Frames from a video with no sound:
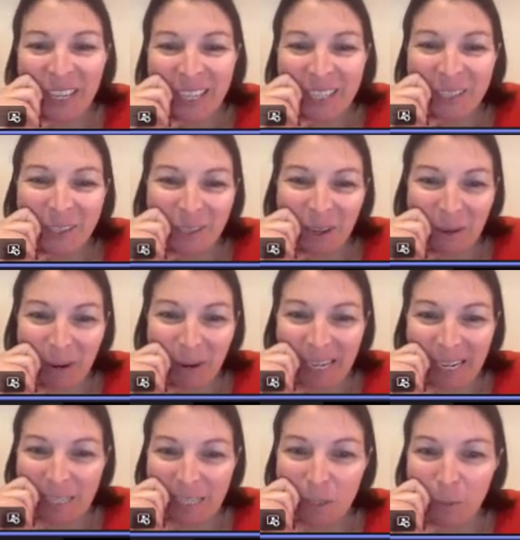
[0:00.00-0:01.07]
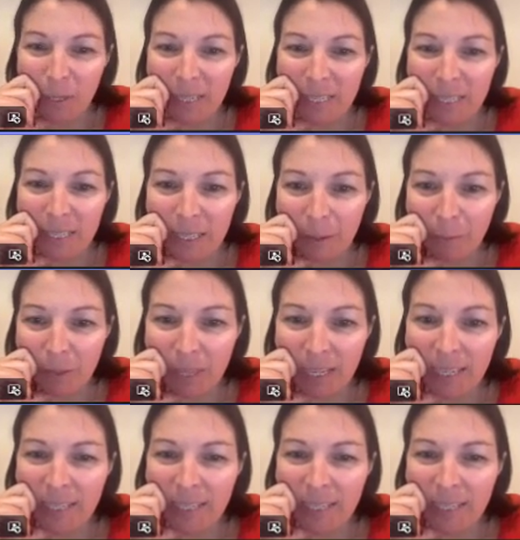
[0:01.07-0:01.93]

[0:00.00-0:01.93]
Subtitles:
So my next one is: something